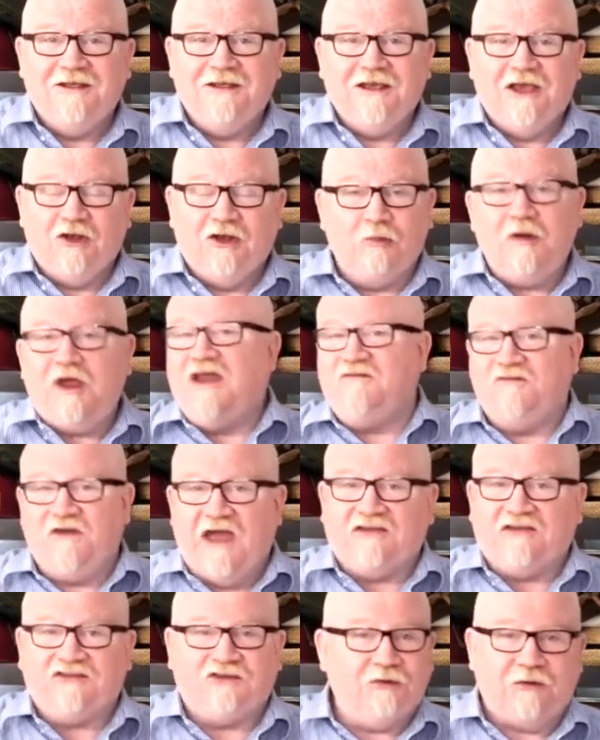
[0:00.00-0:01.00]
it'll run
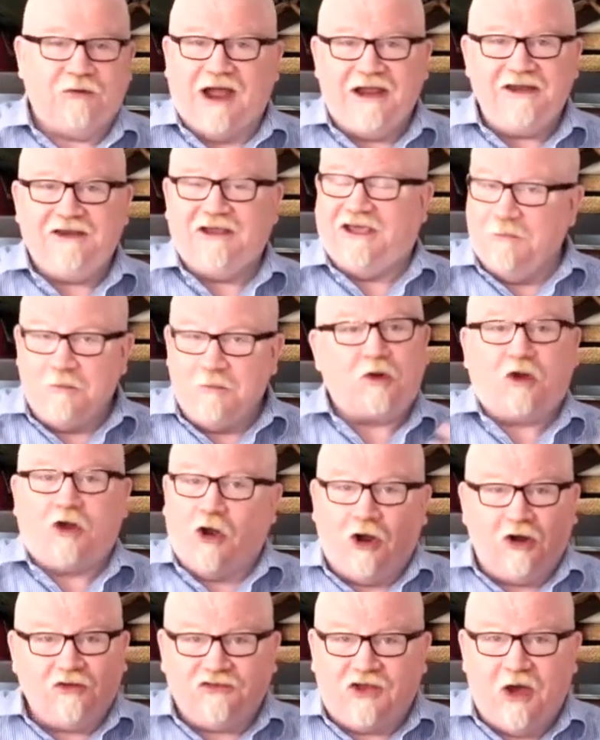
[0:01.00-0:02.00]
faster, right? You get more
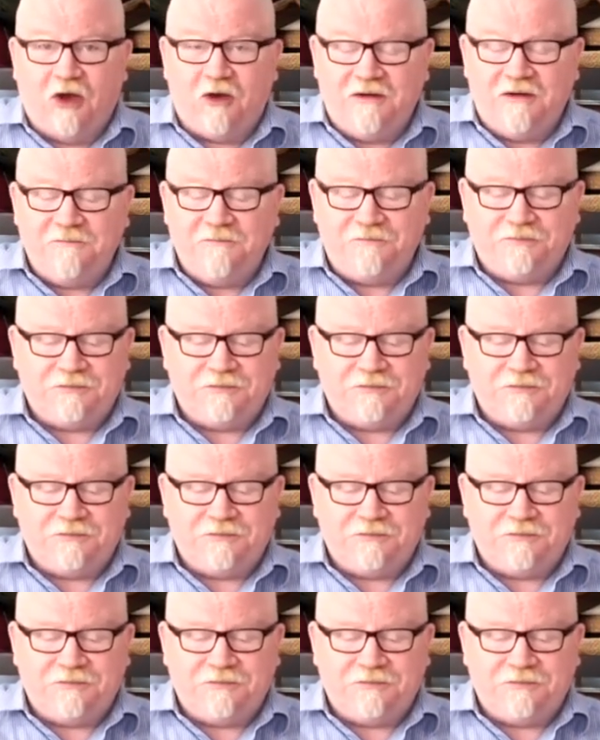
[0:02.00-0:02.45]
cars going.